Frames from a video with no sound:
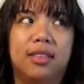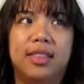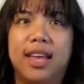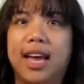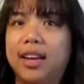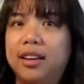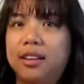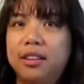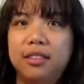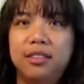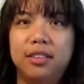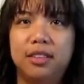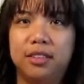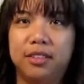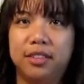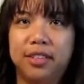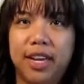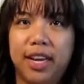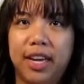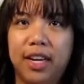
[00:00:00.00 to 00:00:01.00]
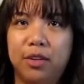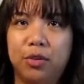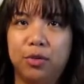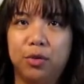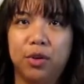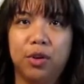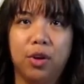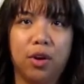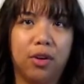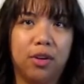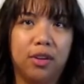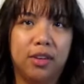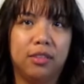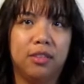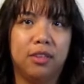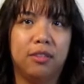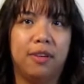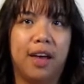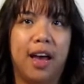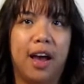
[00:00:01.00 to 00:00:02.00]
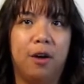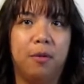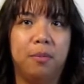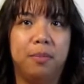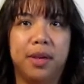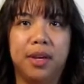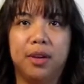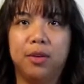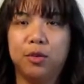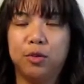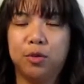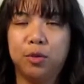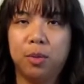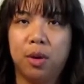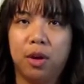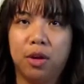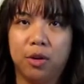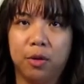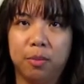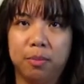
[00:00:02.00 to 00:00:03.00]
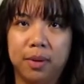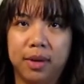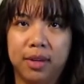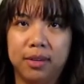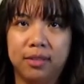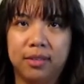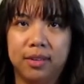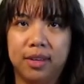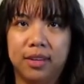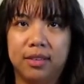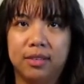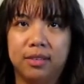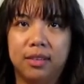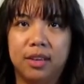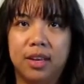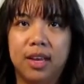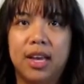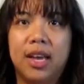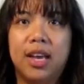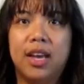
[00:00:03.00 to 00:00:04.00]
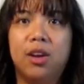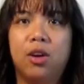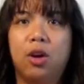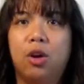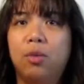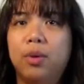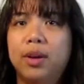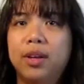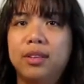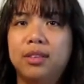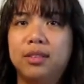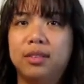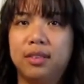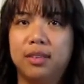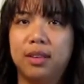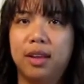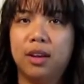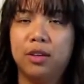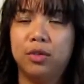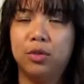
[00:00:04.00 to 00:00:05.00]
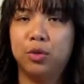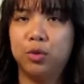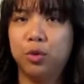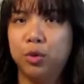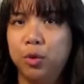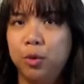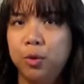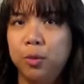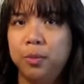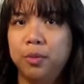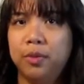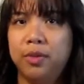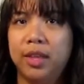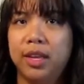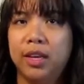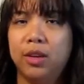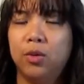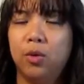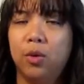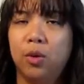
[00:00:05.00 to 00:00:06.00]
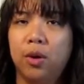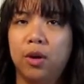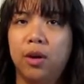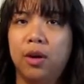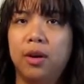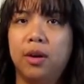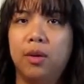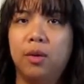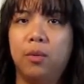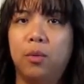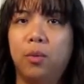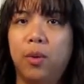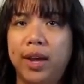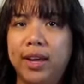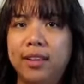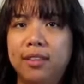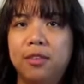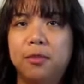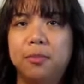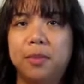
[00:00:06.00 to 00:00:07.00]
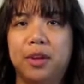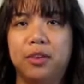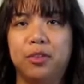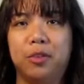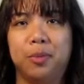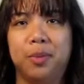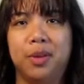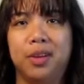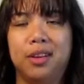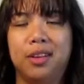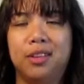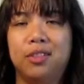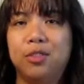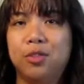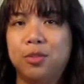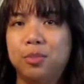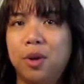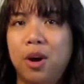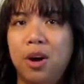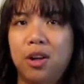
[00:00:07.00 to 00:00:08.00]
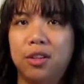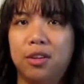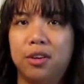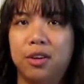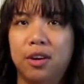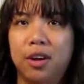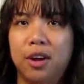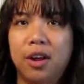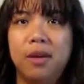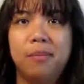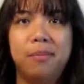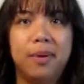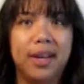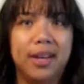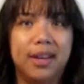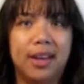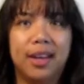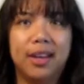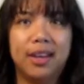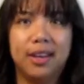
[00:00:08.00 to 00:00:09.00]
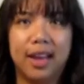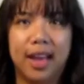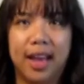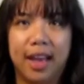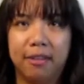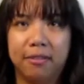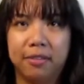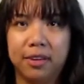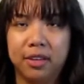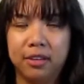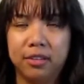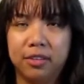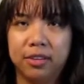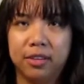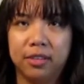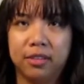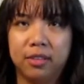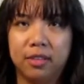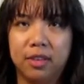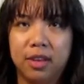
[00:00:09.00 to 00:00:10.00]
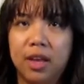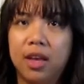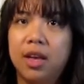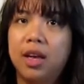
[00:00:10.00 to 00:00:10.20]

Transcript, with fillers: that doesn't change regardless of how big or small your bust is. It always assumes that your waist measurement is smaller by 9.5 inches.